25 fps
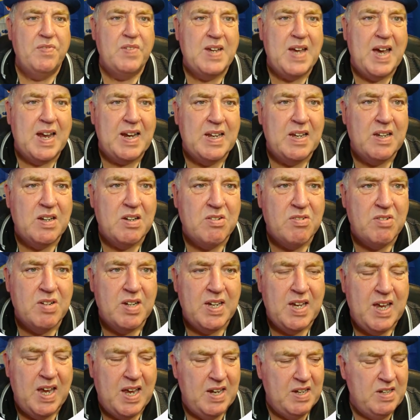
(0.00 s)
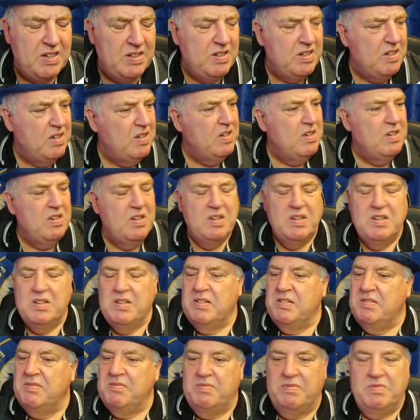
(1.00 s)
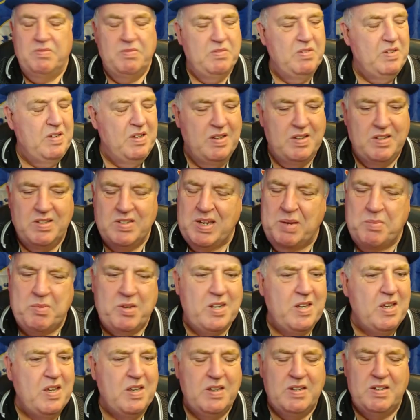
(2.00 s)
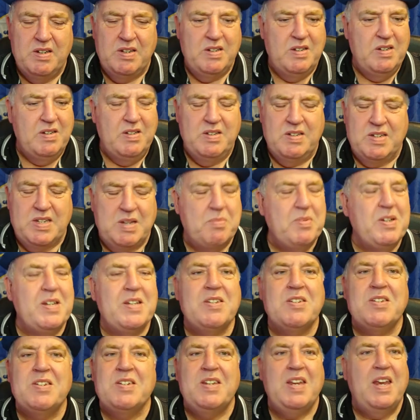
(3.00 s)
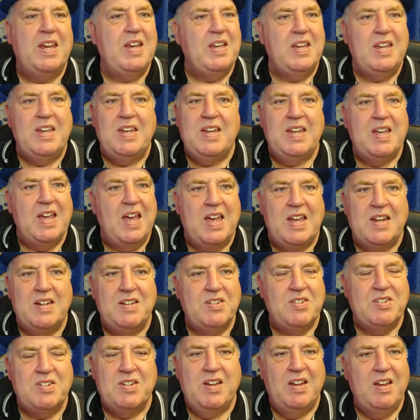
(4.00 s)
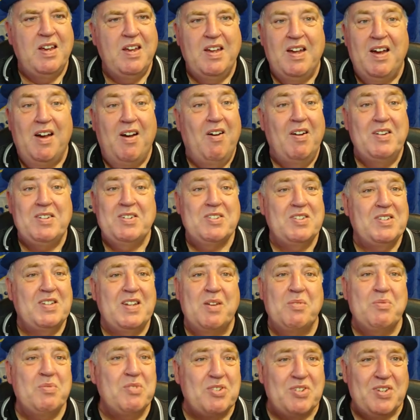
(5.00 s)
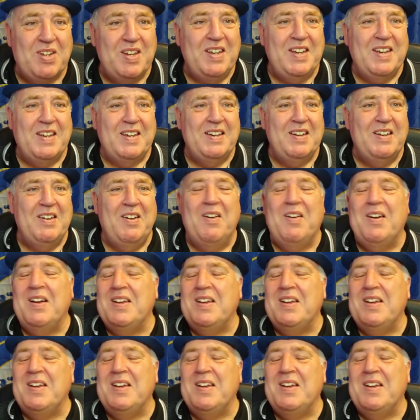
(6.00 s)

Gallagher again, some of the stick he gets, I just don't see it.